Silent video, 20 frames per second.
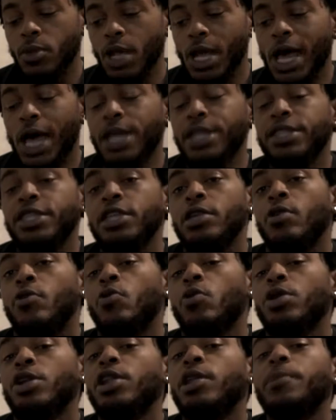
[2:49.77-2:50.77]
I see on
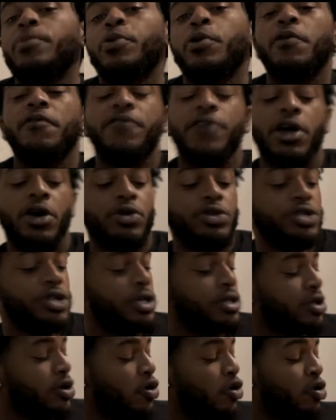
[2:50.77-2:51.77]
one of their profiles
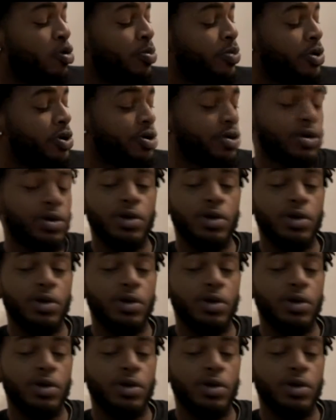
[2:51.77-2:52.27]
she's a hooper.